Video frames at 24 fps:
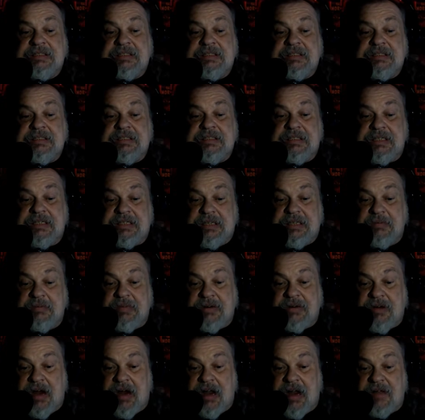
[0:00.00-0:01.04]
the
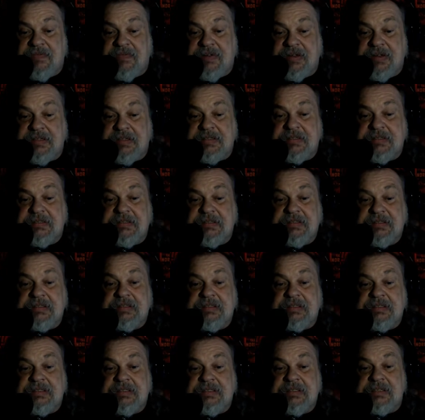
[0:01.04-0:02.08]
demographics
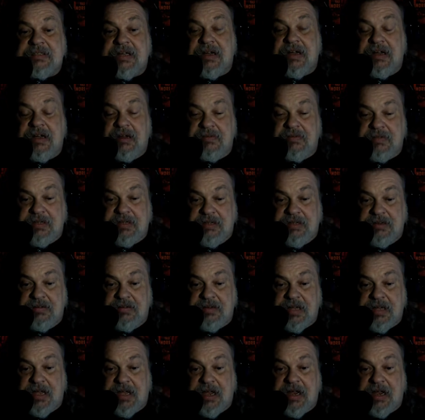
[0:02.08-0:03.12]
of the
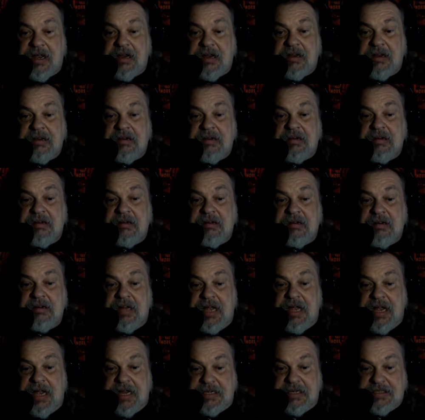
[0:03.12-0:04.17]
UK
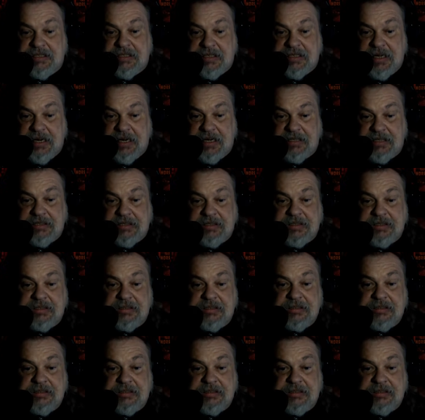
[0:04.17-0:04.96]
has changed.